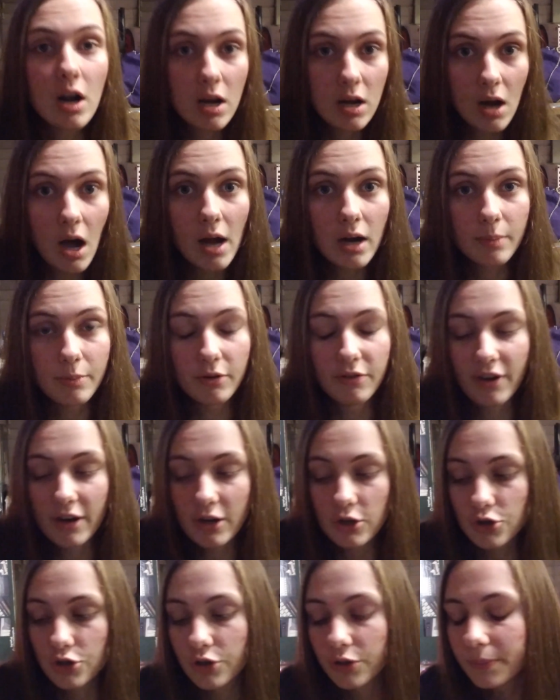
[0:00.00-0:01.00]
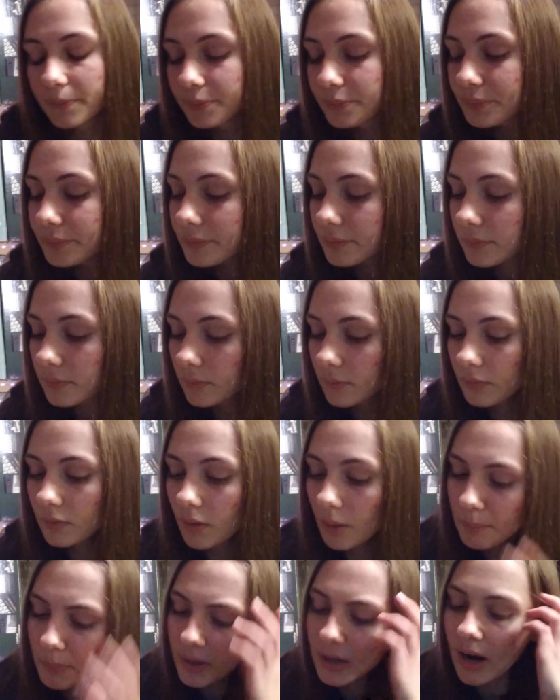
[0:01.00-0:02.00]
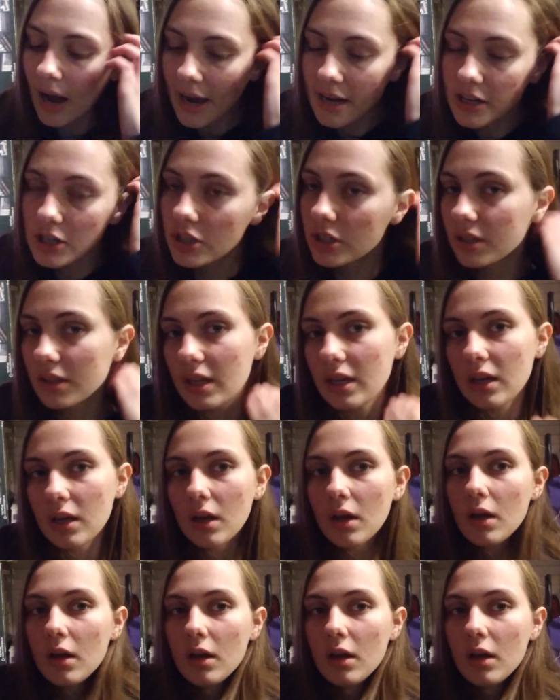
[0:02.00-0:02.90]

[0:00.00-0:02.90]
not a professional. But I just think,